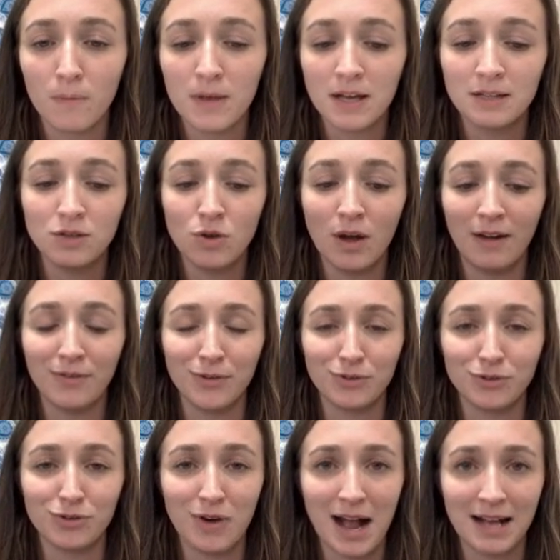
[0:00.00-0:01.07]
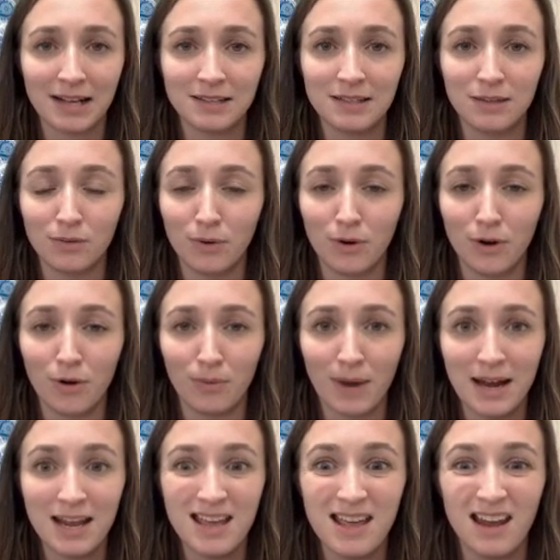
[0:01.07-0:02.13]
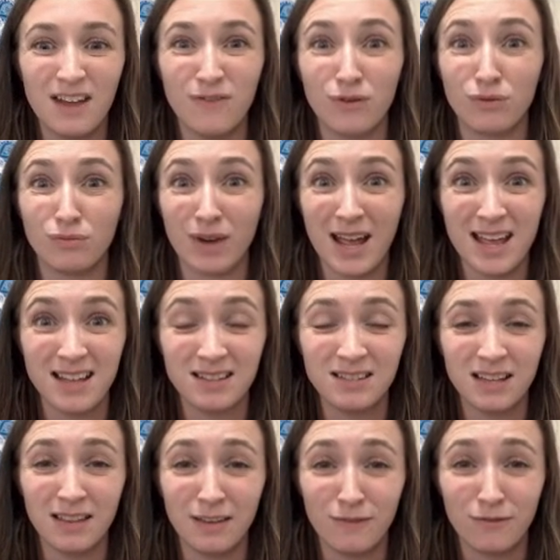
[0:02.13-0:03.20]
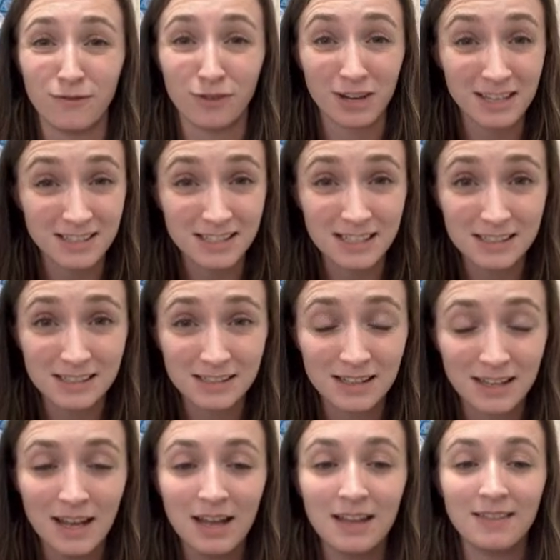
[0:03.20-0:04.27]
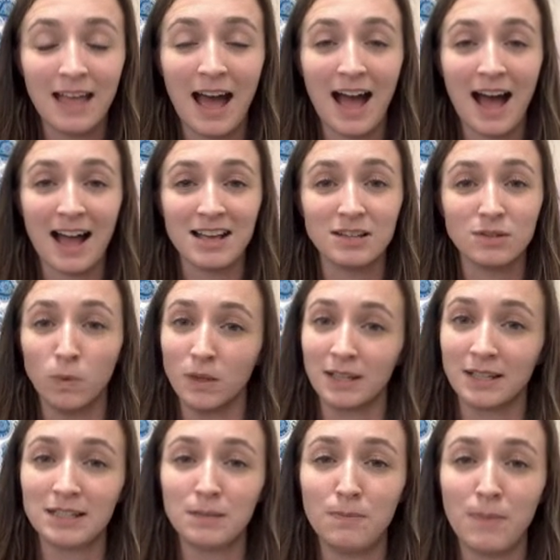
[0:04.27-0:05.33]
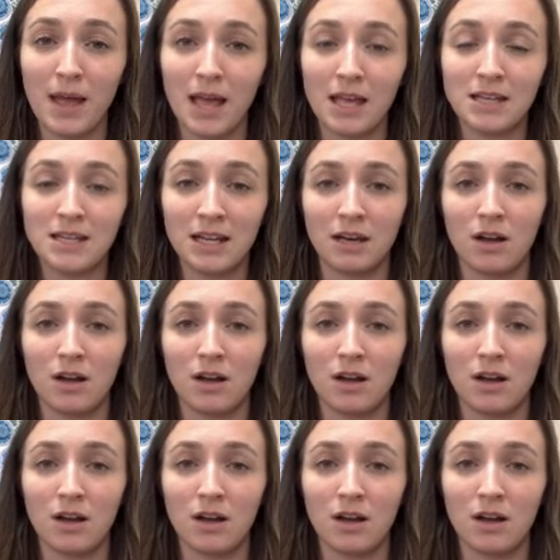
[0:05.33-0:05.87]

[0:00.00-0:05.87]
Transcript: because you have those cracks in the road already, and if it rains and then freezes, that ice will expand and